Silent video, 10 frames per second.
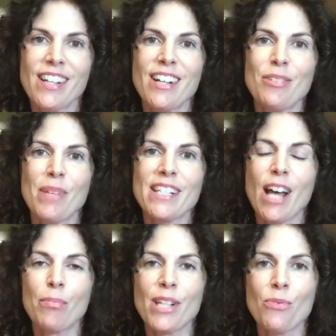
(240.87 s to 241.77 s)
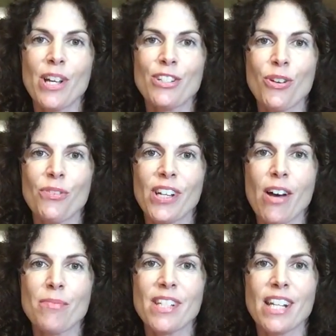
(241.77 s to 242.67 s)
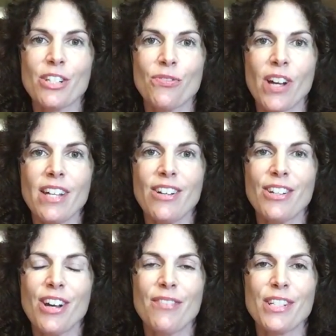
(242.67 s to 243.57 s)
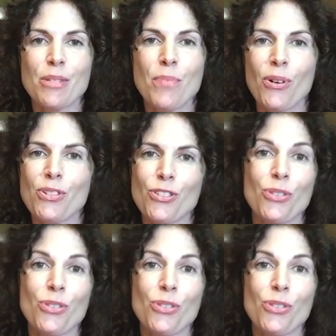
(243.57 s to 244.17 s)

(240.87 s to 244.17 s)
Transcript: my top 10 ways to overcome stage fright on Huffington Post.